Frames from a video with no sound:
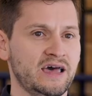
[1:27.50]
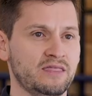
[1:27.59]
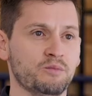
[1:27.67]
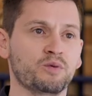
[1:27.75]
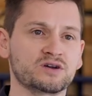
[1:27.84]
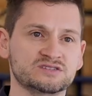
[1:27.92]
And
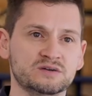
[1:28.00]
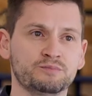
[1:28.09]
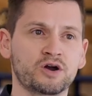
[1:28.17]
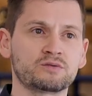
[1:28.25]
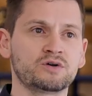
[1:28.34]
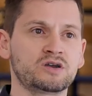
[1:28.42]
the parts
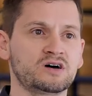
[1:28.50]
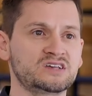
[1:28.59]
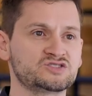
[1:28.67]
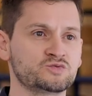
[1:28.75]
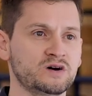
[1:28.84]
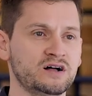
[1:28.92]
department
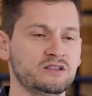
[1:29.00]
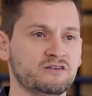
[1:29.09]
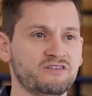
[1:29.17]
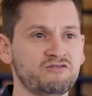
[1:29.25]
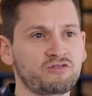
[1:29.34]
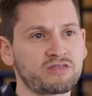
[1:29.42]
as well,
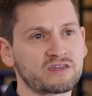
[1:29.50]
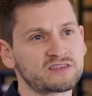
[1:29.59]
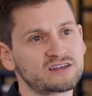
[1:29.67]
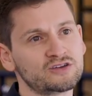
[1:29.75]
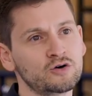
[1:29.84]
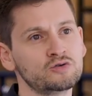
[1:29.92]
of everything
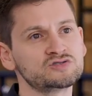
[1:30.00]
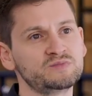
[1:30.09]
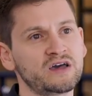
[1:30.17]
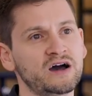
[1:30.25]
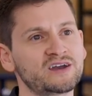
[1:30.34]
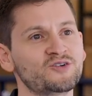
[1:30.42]
that goes
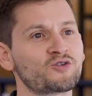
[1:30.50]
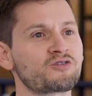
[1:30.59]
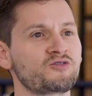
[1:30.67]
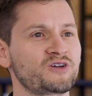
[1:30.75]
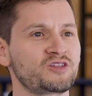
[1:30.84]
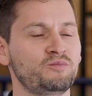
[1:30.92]
behind
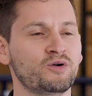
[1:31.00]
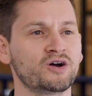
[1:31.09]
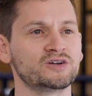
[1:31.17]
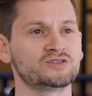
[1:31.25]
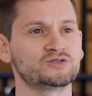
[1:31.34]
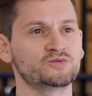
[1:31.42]
ordering the
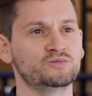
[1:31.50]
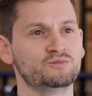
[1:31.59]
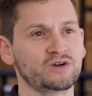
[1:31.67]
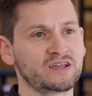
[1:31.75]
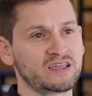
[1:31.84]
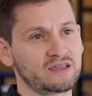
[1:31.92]
part to
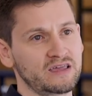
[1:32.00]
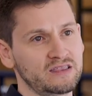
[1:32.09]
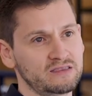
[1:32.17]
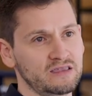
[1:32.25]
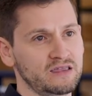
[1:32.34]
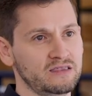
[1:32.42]
putting it
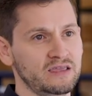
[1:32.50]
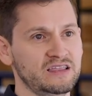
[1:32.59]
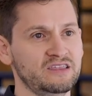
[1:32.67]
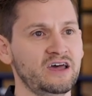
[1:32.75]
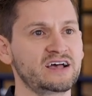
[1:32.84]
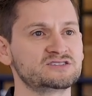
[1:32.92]
in
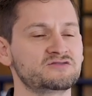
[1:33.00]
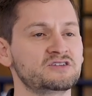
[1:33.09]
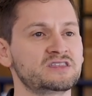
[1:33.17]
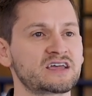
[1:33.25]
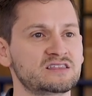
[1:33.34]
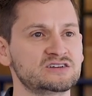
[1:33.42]
the hands of the
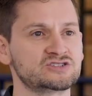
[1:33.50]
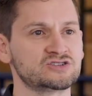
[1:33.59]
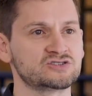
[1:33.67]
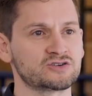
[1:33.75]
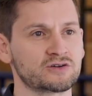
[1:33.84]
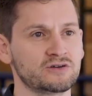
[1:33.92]

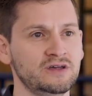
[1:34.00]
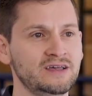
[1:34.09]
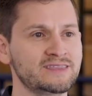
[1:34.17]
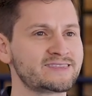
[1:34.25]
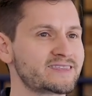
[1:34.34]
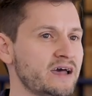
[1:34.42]
technicians, are
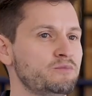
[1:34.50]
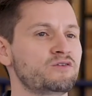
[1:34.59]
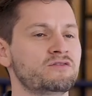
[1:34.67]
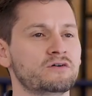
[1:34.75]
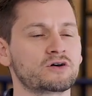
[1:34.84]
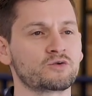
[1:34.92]
type
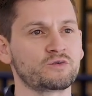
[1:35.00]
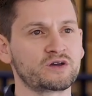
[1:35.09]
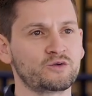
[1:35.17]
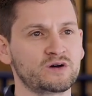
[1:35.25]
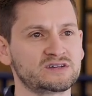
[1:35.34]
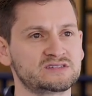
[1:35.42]
of
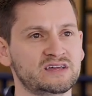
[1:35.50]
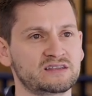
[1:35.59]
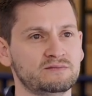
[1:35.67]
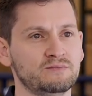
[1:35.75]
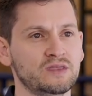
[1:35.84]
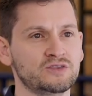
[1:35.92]
request that
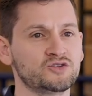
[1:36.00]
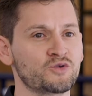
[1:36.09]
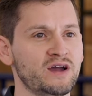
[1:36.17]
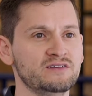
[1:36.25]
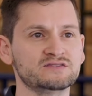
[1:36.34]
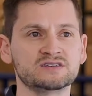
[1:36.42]

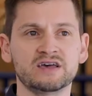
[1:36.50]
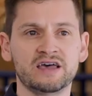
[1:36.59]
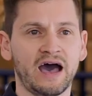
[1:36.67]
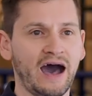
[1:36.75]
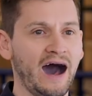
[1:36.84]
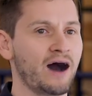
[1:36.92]
drives
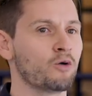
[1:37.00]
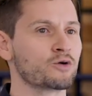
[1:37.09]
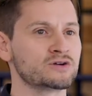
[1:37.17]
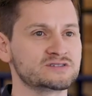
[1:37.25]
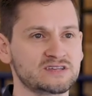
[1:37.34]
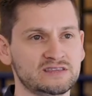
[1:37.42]

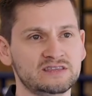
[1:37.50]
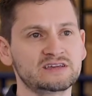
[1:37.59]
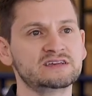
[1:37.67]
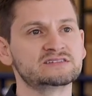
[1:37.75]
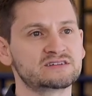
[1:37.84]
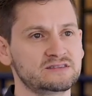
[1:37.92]
hours and
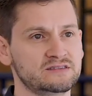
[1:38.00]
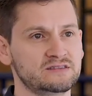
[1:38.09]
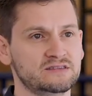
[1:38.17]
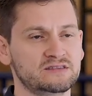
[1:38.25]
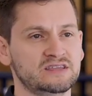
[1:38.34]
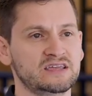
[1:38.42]
days in
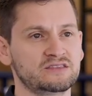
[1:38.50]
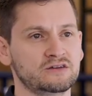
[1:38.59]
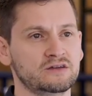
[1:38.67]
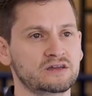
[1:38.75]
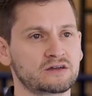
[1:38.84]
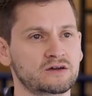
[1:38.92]

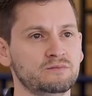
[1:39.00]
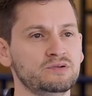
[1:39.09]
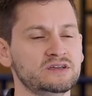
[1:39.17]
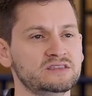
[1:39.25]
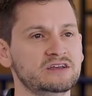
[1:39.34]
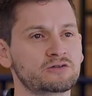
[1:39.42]
the
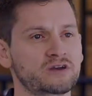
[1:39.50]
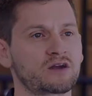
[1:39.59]
complete dealer